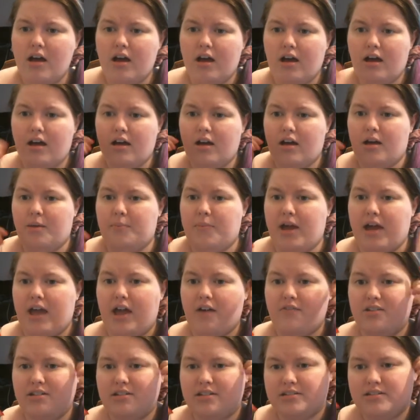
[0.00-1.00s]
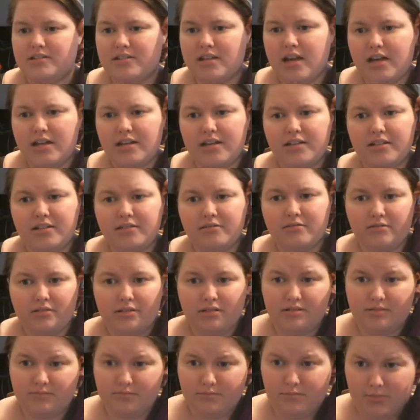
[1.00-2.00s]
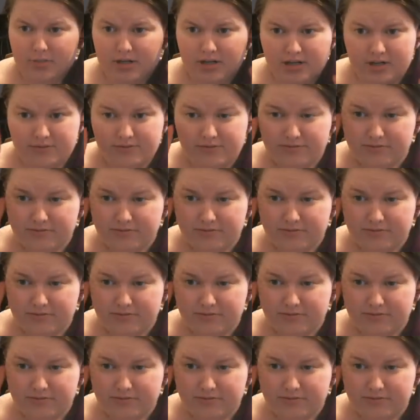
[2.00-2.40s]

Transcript: I haven't decided. Murph.